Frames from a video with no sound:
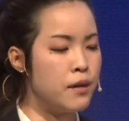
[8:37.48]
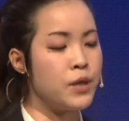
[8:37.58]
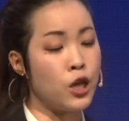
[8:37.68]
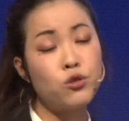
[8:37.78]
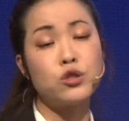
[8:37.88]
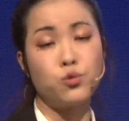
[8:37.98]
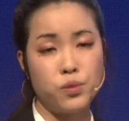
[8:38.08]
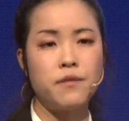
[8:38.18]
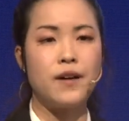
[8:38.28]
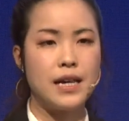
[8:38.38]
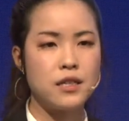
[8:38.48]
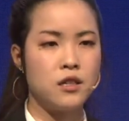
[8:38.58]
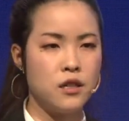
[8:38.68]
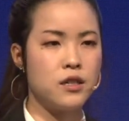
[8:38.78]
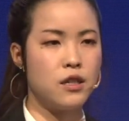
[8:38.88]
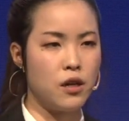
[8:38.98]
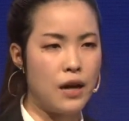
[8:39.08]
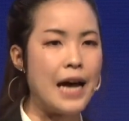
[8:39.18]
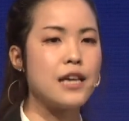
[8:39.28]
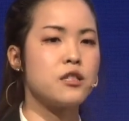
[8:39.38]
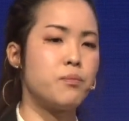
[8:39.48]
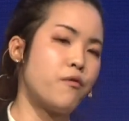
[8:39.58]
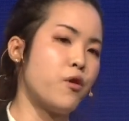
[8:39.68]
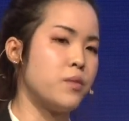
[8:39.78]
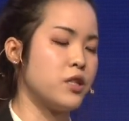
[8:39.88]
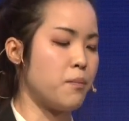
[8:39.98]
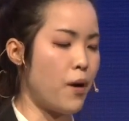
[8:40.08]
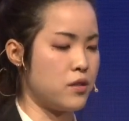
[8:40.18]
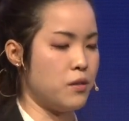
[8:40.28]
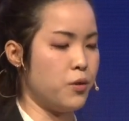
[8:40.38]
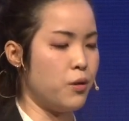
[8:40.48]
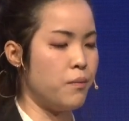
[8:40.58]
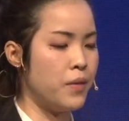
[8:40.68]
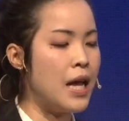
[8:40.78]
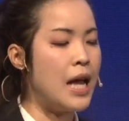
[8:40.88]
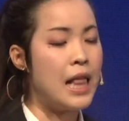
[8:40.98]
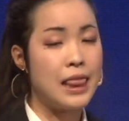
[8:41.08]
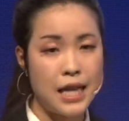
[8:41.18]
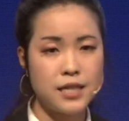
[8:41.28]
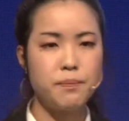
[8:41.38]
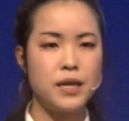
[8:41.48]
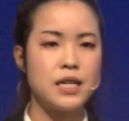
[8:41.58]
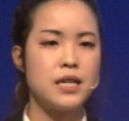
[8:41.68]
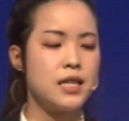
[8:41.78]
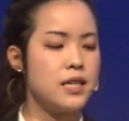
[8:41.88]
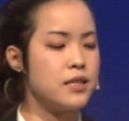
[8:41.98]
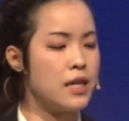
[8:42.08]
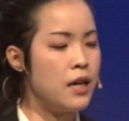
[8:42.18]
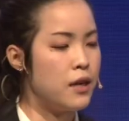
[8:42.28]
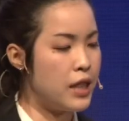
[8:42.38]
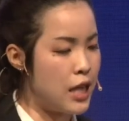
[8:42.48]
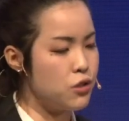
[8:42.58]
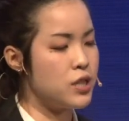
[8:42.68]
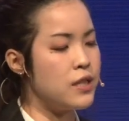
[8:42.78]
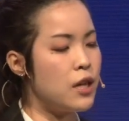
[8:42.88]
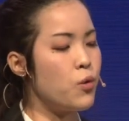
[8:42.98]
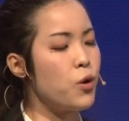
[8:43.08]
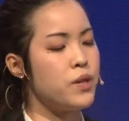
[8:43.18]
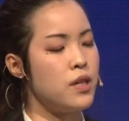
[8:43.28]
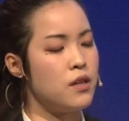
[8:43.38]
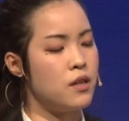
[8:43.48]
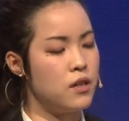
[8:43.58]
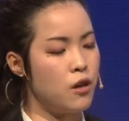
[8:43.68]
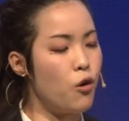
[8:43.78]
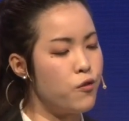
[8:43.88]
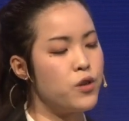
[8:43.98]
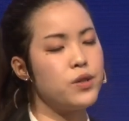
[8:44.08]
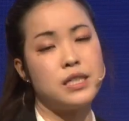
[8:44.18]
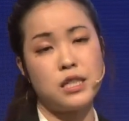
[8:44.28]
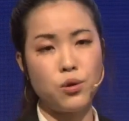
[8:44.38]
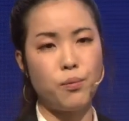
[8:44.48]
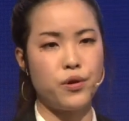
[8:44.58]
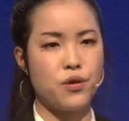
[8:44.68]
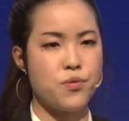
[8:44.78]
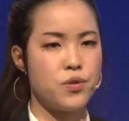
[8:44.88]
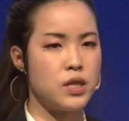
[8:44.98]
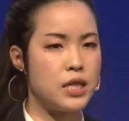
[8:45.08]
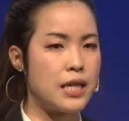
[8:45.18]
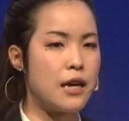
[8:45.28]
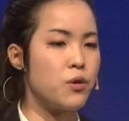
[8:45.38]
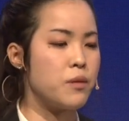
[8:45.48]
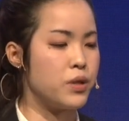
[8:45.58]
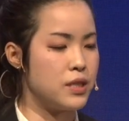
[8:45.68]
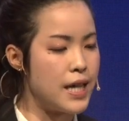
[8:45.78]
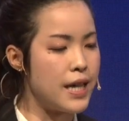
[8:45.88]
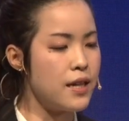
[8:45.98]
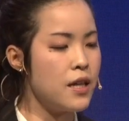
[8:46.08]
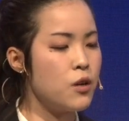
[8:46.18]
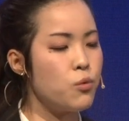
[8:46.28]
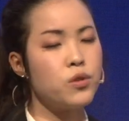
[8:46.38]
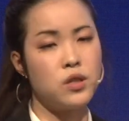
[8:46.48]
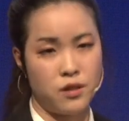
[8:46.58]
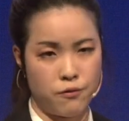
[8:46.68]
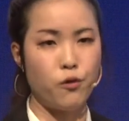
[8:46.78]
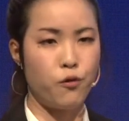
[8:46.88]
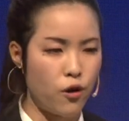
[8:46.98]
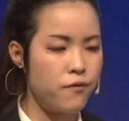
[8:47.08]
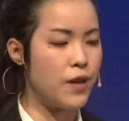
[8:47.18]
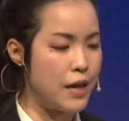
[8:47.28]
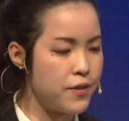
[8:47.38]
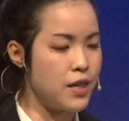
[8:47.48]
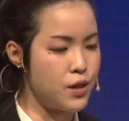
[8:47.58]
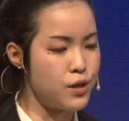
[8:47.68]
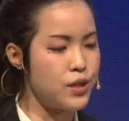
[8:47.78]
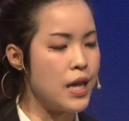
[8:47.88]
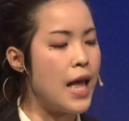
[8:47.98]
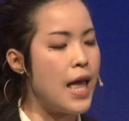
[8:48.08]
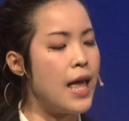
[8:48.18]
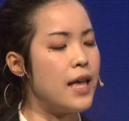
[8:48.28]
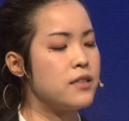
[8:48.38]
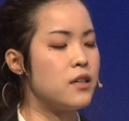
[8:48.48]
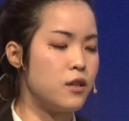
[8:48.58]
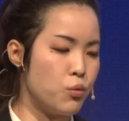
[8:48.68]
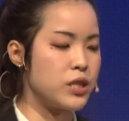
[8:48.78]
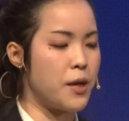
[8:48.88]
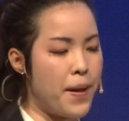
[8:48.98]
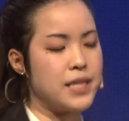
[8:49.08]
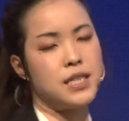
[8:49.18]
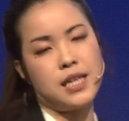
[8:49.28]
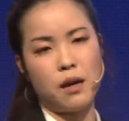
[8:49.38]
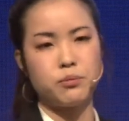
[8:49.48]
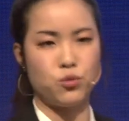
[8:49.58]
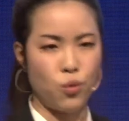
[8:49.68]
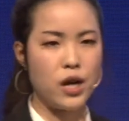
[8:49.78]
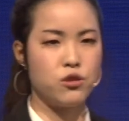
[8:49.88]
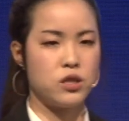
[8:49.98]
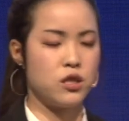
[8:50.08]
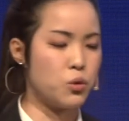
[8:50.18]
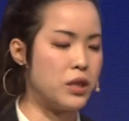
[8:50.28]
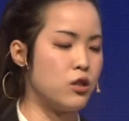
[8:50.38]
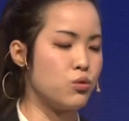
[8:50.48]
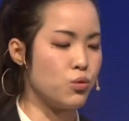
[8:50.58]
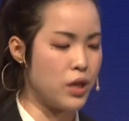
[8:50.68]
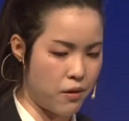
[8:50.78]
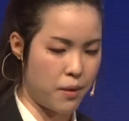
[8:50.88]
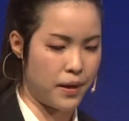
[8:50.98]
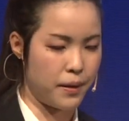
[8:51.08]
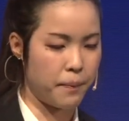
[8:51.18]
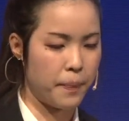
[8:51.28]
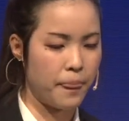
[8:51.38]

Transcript: in order to provide the highest performance possible. Last but not least, LC9 will be offering 0.3 data write per day for 4 or 5 years and with capacity up to 122 terabyte.